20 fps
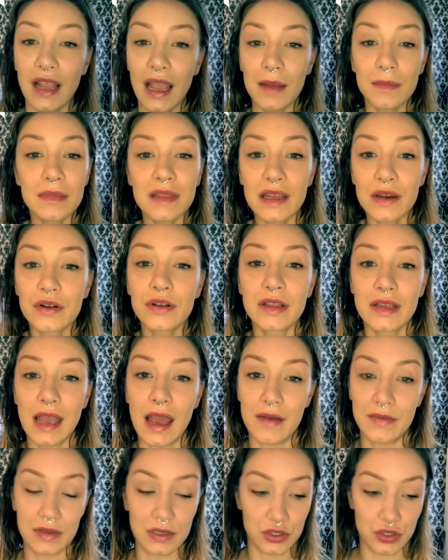literally
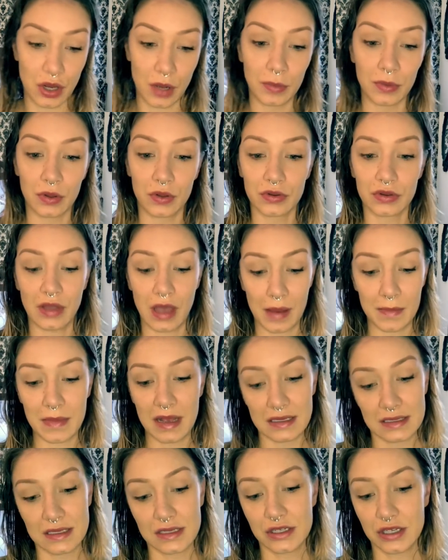having trouble not
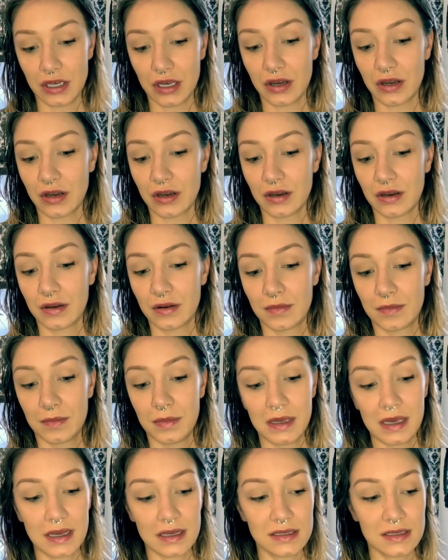messaging her
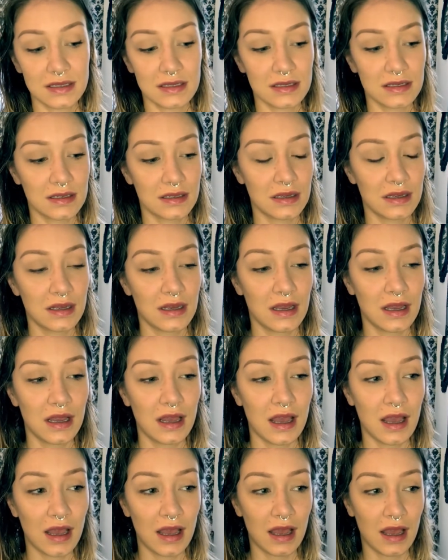because
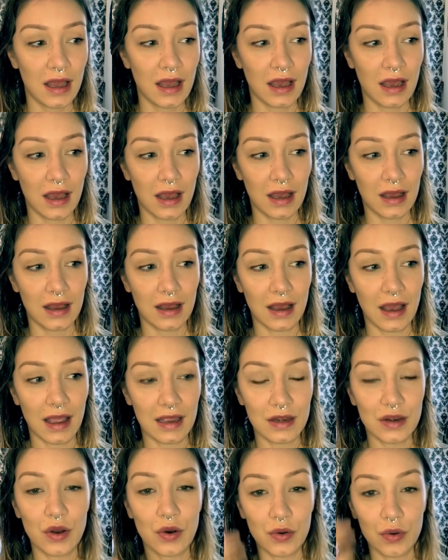I
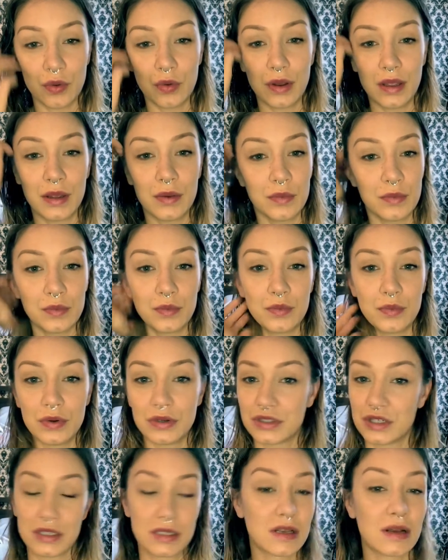know it
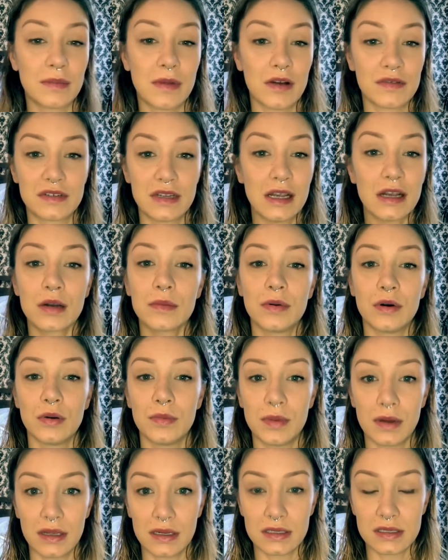will just come off terrible,
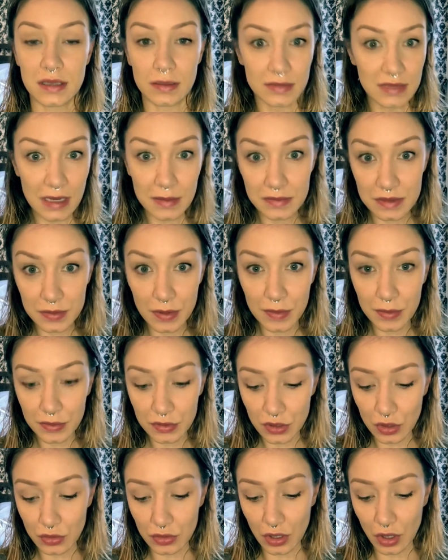but sometimes people
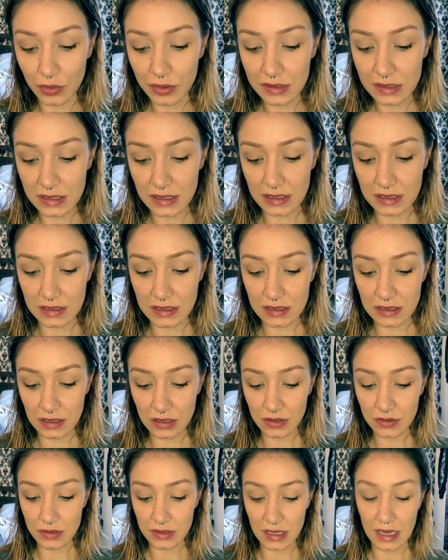don't notice things
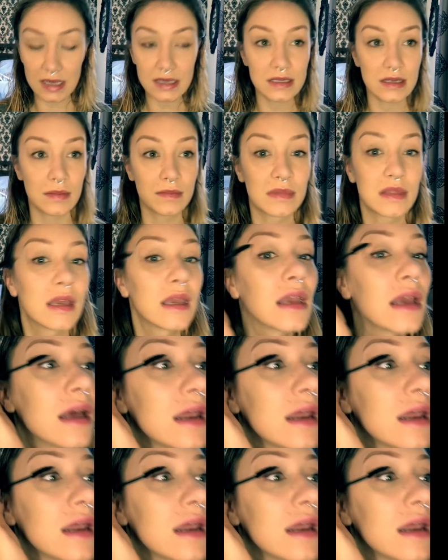until you say something.